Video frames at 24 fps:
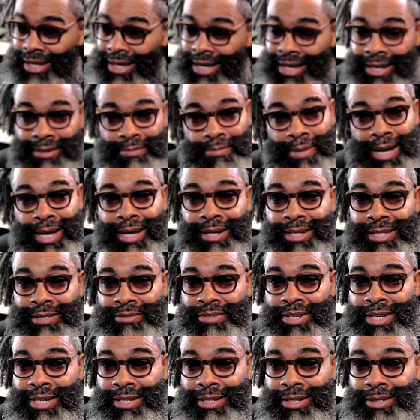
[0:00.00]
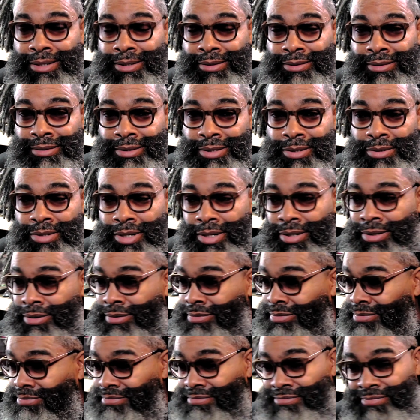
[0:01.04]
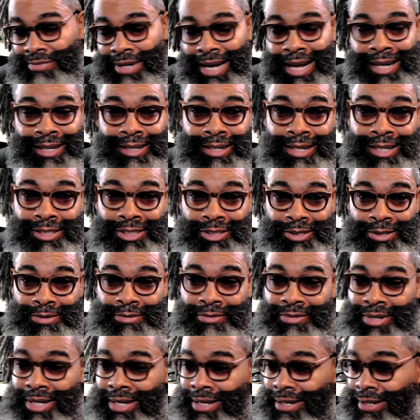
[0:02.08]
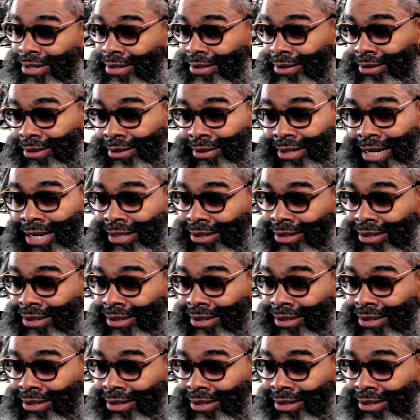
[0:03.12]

And making these videos, I love shooting videos.